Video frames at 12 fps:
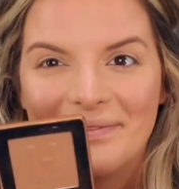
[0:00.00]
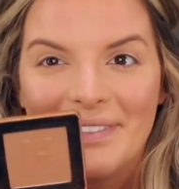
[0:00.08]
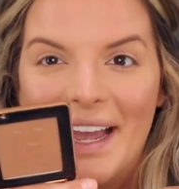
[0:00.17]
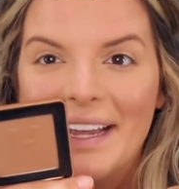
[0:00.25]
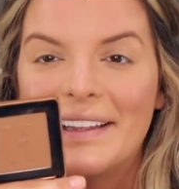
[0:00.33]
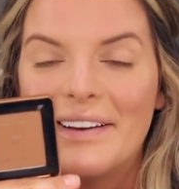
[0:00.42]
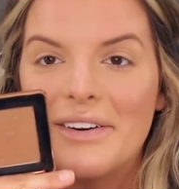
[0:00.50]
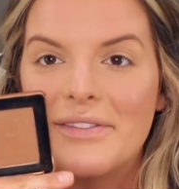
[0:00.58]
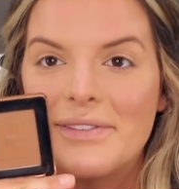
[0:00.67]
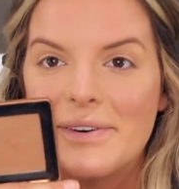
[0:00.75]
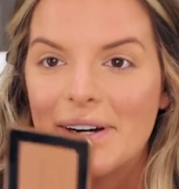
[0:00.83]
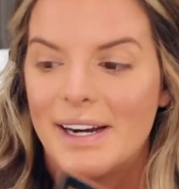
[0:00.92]
light level
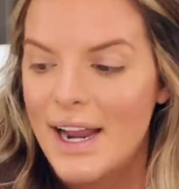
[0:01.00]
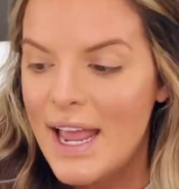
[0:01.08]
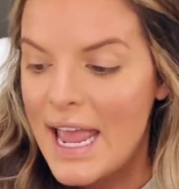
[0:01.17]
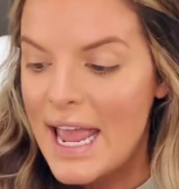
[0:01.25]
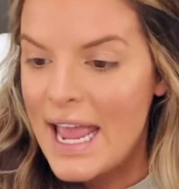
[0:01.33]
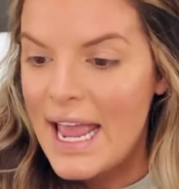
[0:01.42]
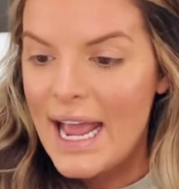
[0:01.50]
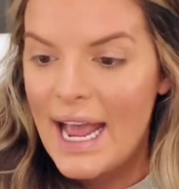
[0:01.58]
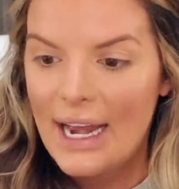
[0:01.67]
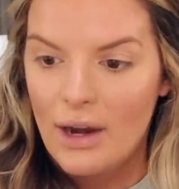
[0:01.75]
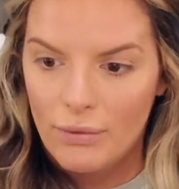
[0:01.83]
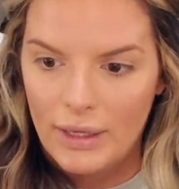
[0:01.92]
4
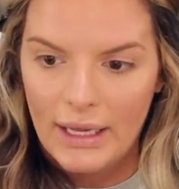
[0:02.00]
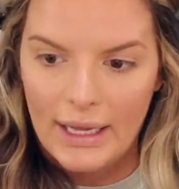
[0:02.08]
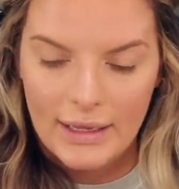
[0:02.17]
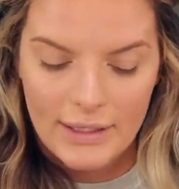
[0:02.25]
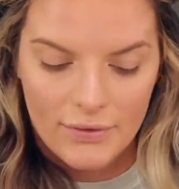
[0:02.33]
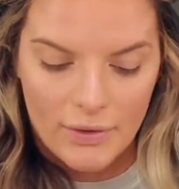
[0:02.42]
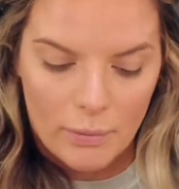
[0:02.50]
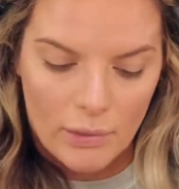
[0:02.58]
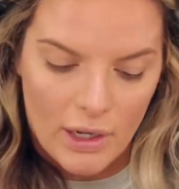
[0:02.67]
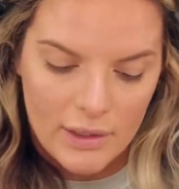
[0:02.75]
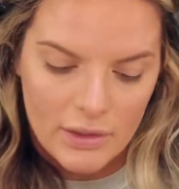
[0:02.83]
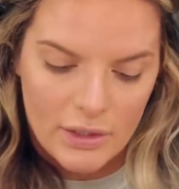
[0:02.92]
and I really like this for
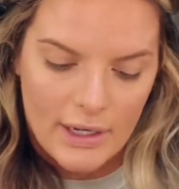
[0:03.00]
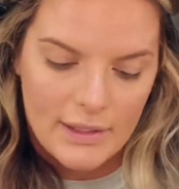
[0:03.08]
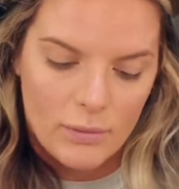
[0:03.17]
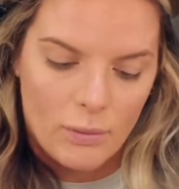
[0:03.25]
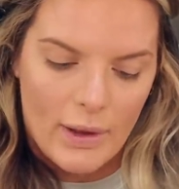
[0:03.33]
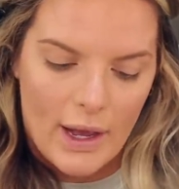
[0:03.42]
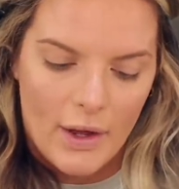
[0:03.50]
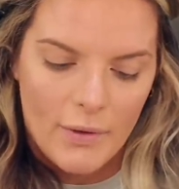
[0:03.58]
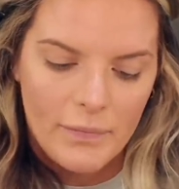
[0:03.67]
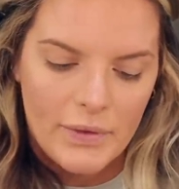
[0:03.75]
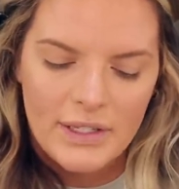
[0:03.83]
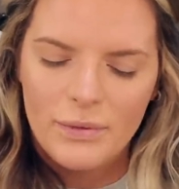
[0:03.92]
bronzer as
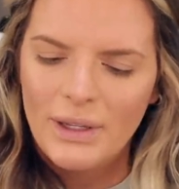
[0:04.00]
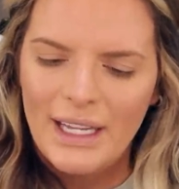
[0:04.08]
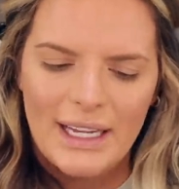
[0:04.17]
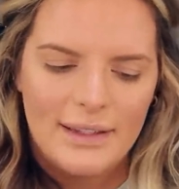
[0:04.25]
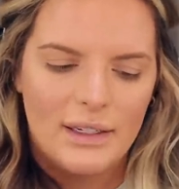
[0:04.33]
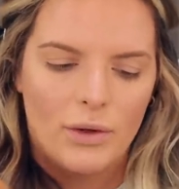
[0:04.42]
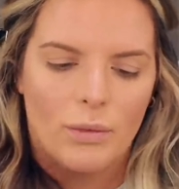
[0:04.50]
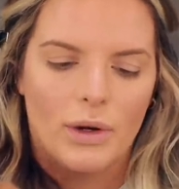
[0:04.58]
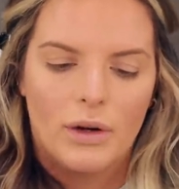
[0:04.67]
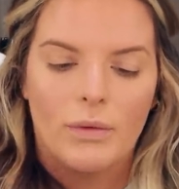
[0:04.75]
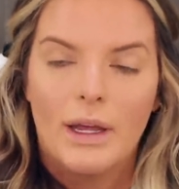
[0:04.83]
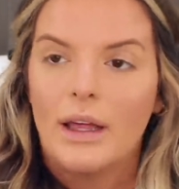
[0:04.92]
well. It's really easy to
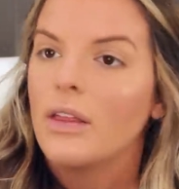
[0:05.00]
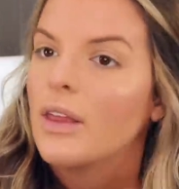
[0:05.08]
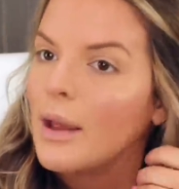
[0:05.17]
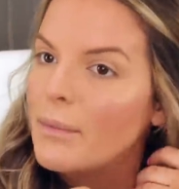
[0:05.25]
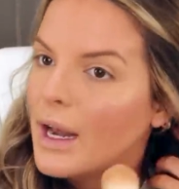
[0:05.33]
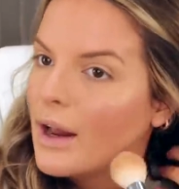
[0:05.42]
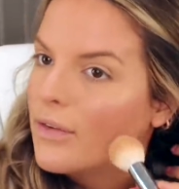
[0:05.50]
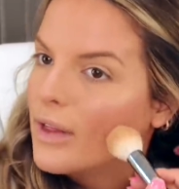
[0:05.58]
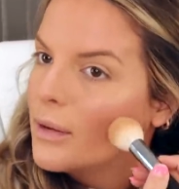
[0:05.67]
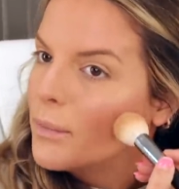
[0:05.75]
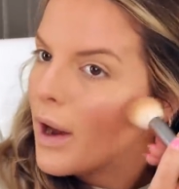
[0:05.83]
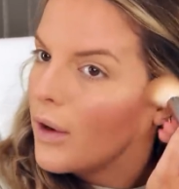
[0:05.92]
work with. I mean, I feel
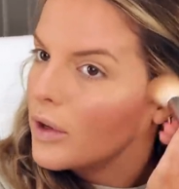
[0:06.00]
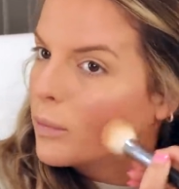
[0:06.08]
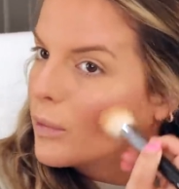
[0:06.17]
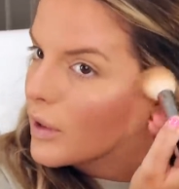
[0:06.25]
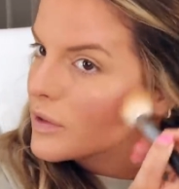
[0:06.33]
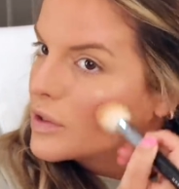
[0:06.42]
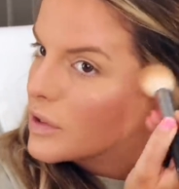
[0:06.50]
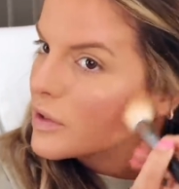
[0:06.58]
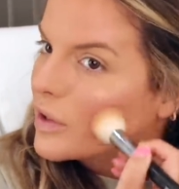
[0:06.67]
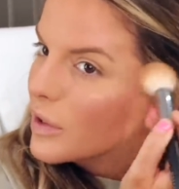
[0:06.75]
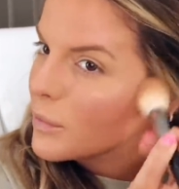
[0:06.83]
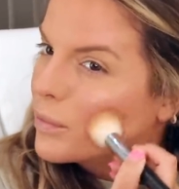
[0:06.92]
like powder
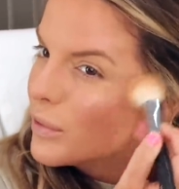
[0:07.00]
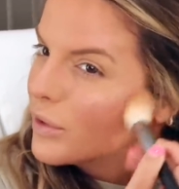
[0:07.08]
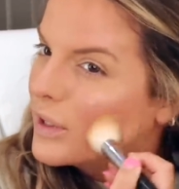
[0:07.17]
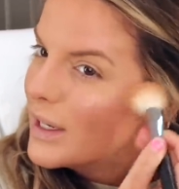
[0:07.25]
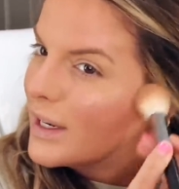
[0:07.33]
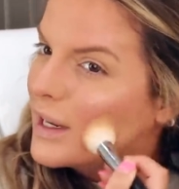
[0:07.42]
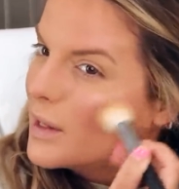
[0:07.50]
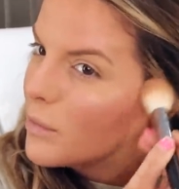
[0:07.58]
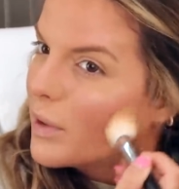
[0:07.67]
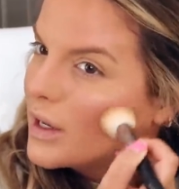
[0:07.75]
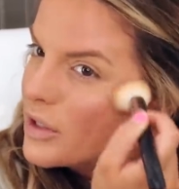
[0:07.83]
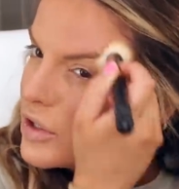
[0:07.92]
bronzers are pretty
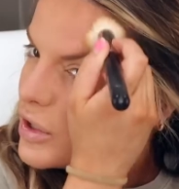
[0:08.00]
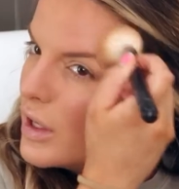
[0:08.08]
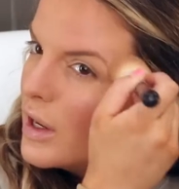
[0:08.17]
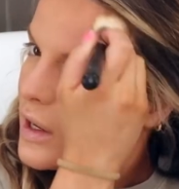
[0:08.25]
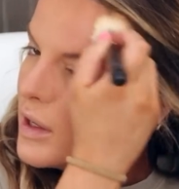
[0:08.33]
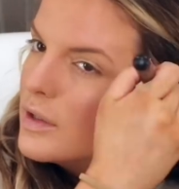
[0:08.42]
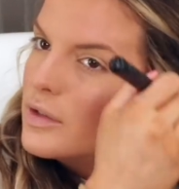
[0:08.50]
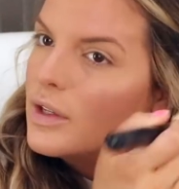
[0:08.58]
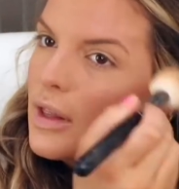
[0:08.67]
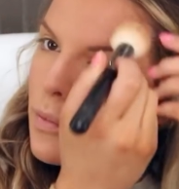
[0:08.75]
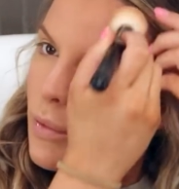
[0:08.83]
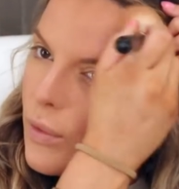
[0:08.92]
much to
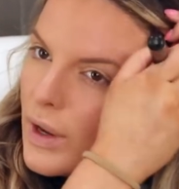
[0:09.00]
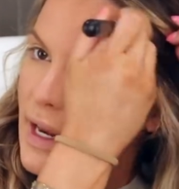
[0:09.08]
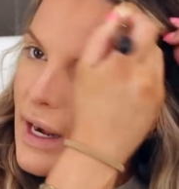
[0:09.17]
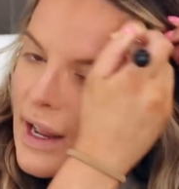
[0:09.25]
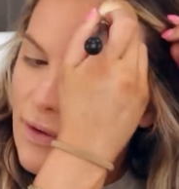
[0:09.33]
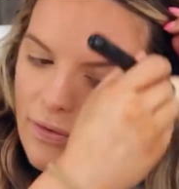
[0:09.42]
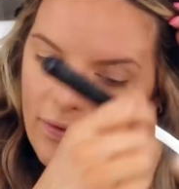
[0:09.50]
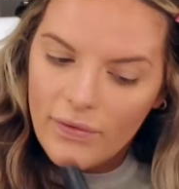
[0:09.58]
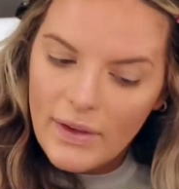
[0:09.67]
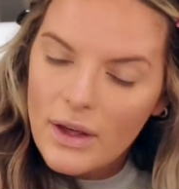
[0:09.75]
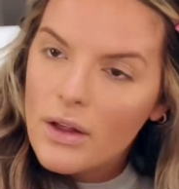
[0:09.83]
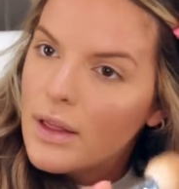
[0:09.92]
the point. I
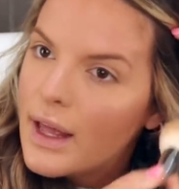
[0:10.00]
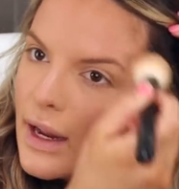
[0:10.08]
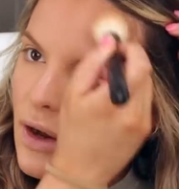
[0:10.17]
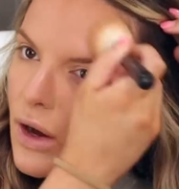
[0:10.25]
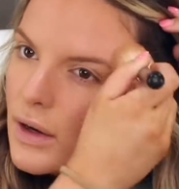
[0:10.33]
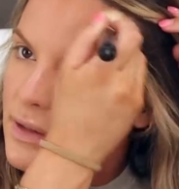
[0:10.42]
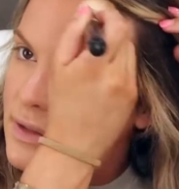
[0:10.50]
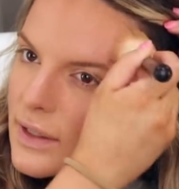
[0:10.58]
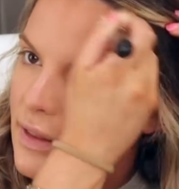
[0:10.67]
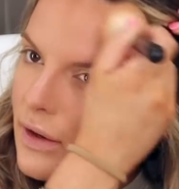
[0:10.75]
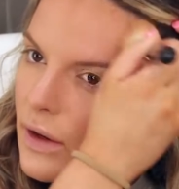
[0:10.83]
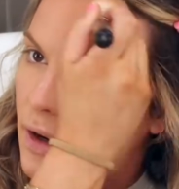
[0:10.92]
feel like
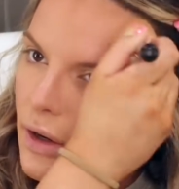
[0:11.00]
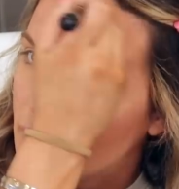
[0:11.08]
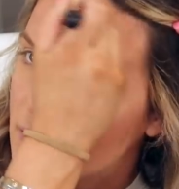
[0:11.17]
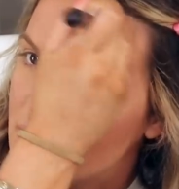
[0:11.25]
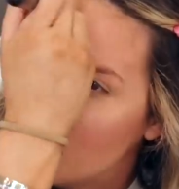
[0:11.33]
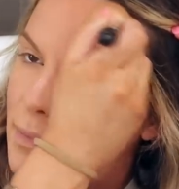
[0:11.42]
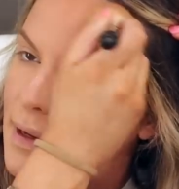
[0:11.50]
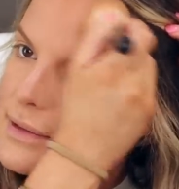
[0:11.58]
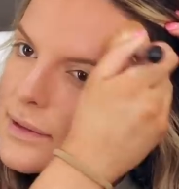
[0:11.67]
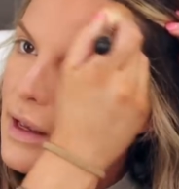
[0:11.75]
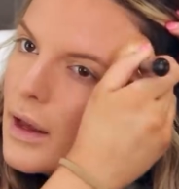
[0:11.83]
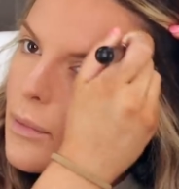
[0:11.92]
honestly they're hard to
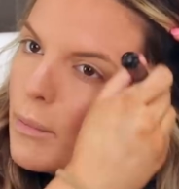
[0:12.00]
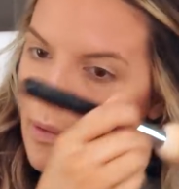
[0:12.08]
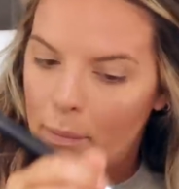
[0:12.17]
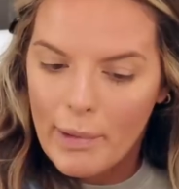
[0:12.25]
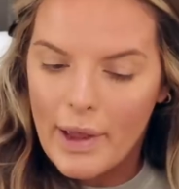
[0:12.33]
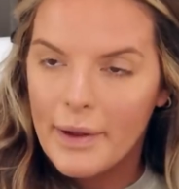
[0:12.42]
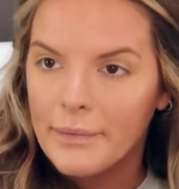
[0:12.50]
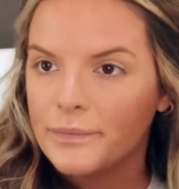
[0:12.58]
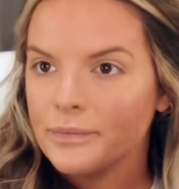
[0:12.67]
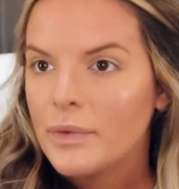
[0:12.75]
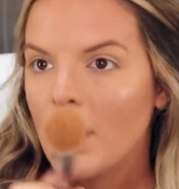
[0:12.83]
mess up, but